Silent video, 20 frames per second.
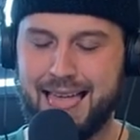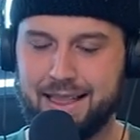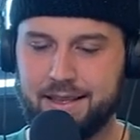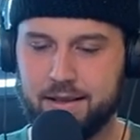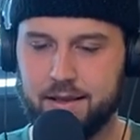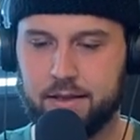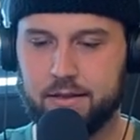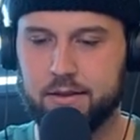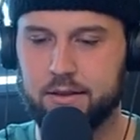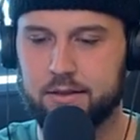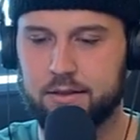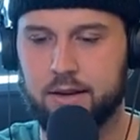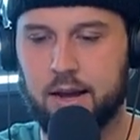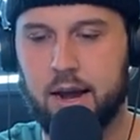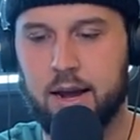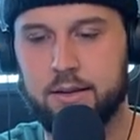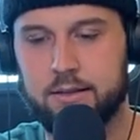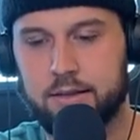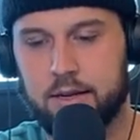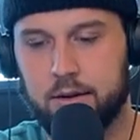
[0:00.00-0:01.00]
and this
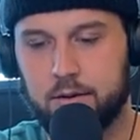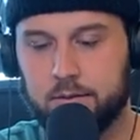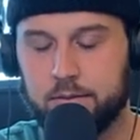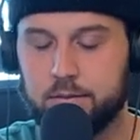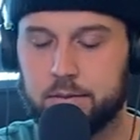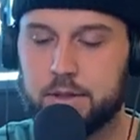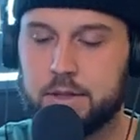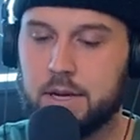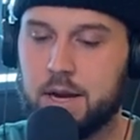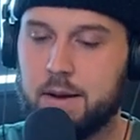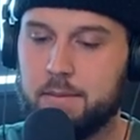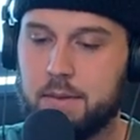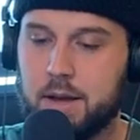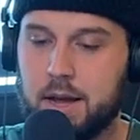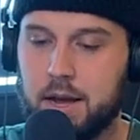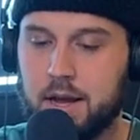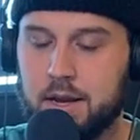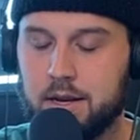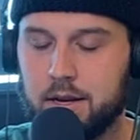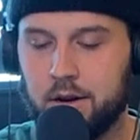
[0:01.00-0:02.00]
guy is like, "What's up,
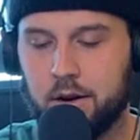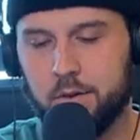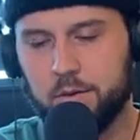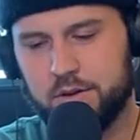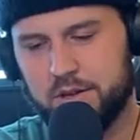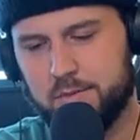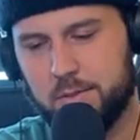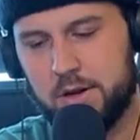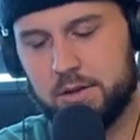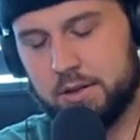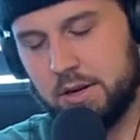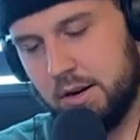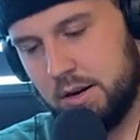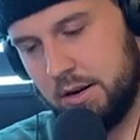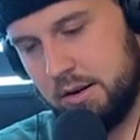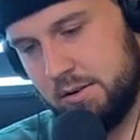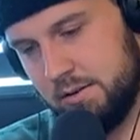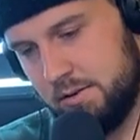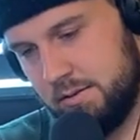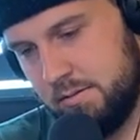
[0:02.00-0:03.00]
man?" You know, we're small
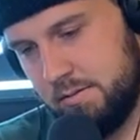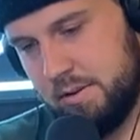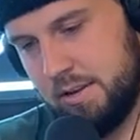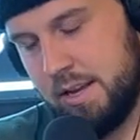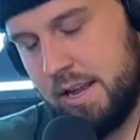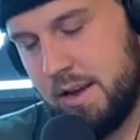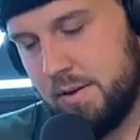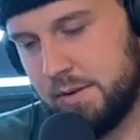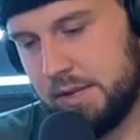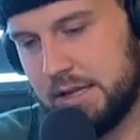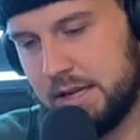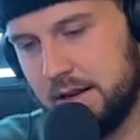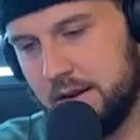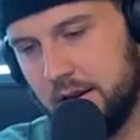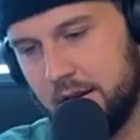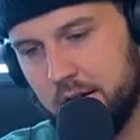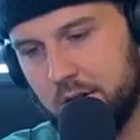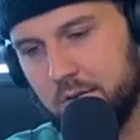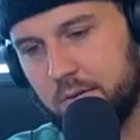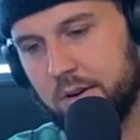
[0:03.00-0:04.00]
talking. Like, yeah, what's, you
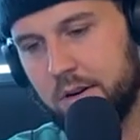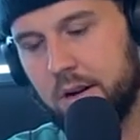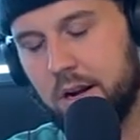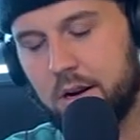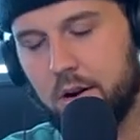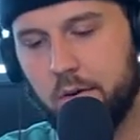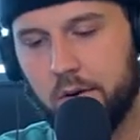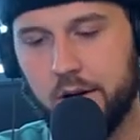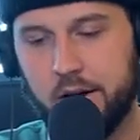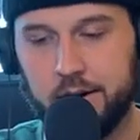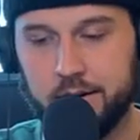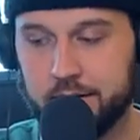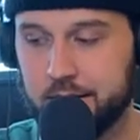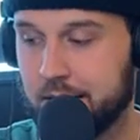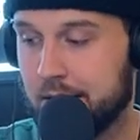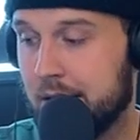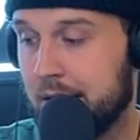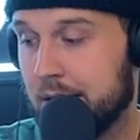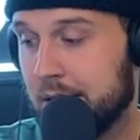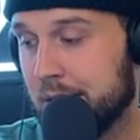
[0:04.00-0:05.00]
know, what do you got going on? He's like,
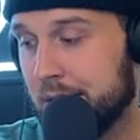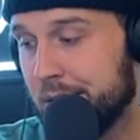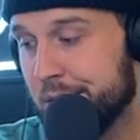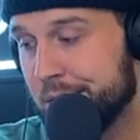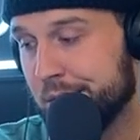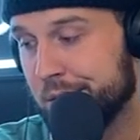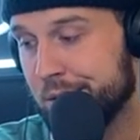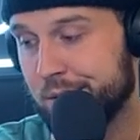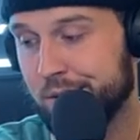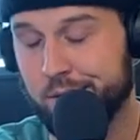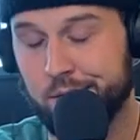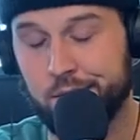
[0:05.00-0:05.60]
I don't know, just,